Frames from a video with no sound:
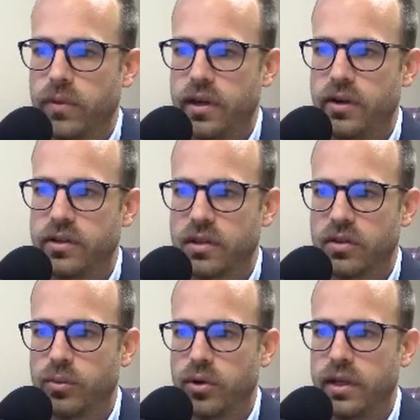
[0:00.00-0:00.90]
here is a
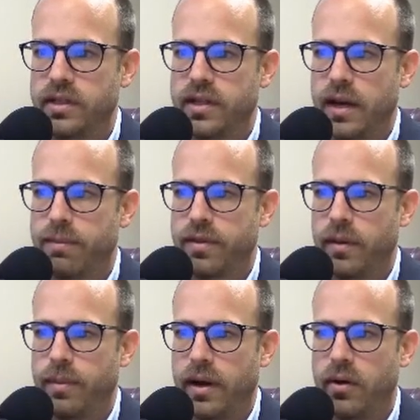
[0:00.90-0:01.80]
little more in-depth
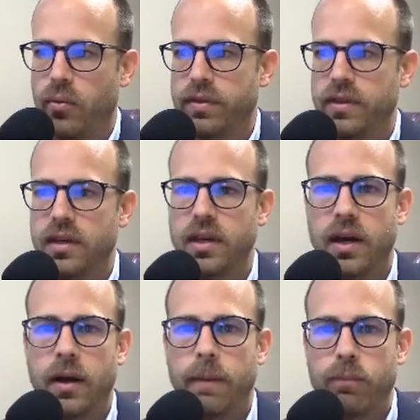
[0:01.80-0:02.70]
about what the
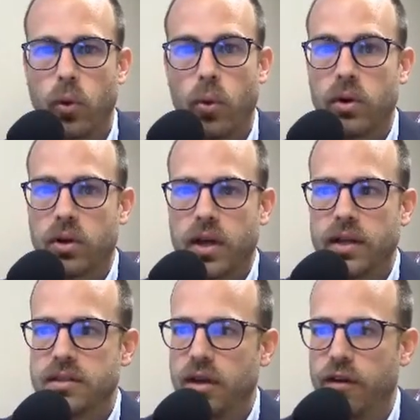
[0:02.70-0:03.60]
oil
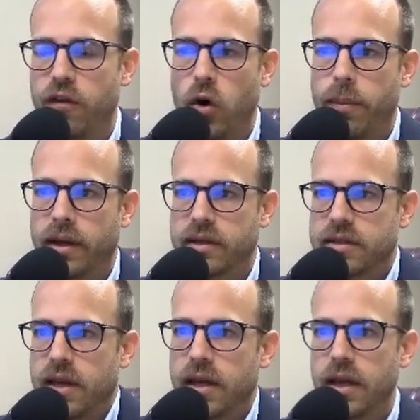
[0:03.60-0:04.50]
cuts of OPEC
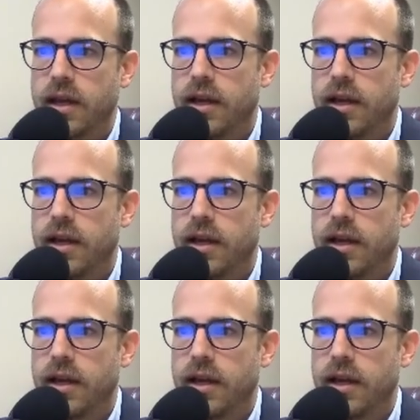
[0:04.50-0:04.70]
say.